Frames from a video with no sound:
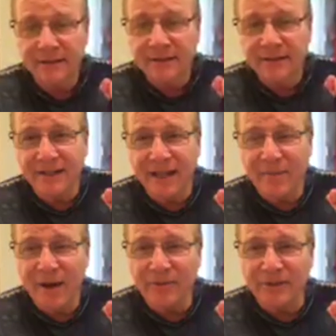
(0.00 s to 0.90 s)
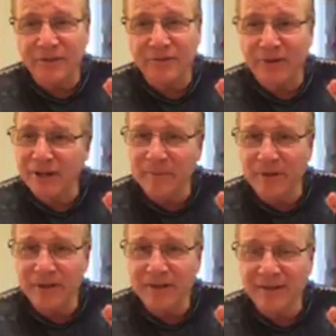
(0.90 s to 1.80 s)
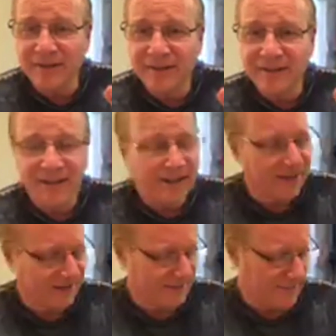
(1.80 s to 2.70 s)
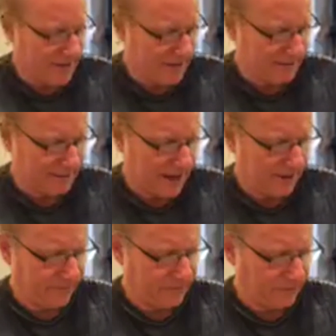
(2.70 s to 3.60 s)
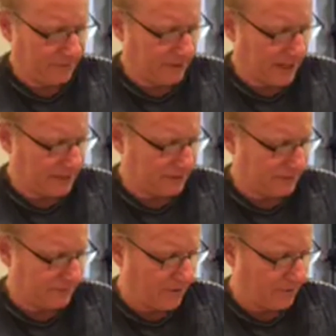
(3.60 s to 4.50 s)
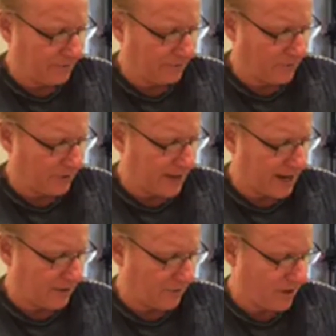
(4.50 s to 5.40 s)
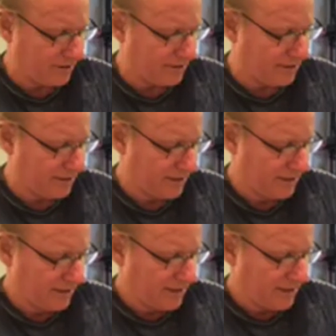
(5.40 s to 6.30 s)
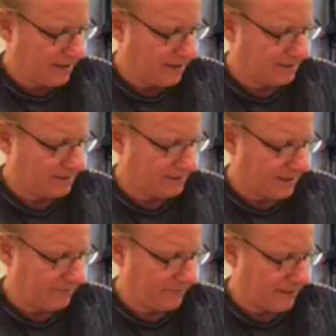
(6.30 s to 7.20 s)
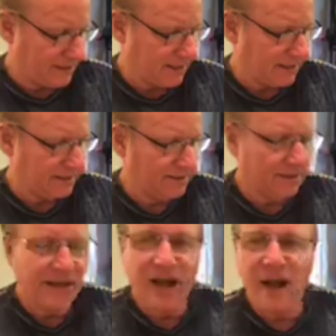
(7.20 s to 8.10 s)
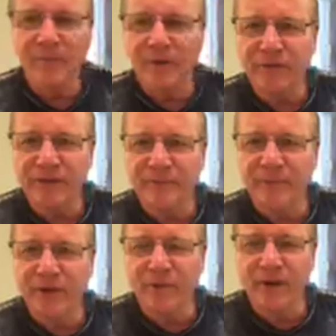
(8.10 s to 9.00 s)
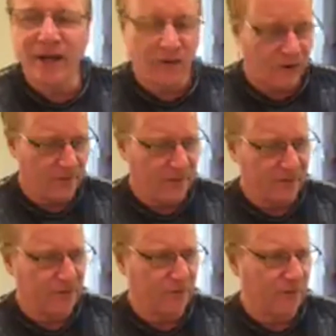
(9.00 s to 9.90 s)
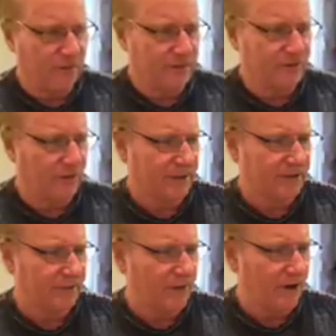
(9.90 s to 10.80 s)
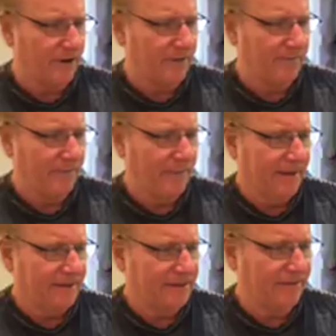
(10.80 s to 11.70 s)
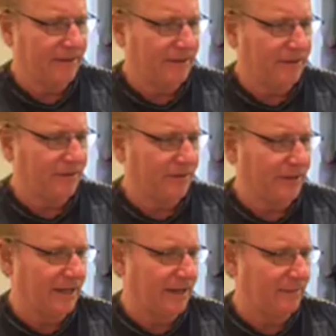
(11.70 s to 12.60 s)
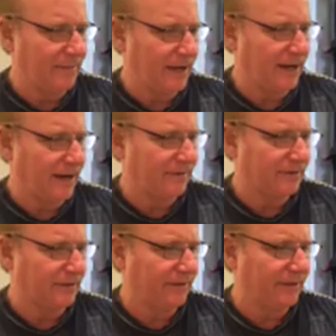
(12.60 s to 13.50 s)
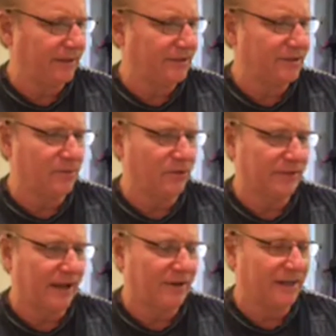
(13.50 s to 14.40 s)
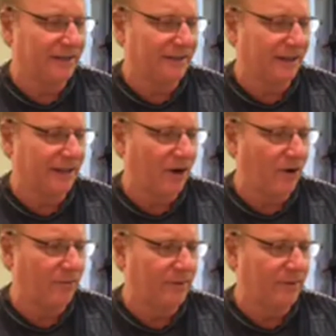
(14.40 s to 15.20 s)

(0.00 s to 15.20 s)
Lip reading: And he came out with this funny book. And it's about his life and tribulations of going through all of that crazy stuff. And I'm going to read the book when I go home on tour starting tomorrow. Stevie D thought he had it made after leaving his small town in Kentucky home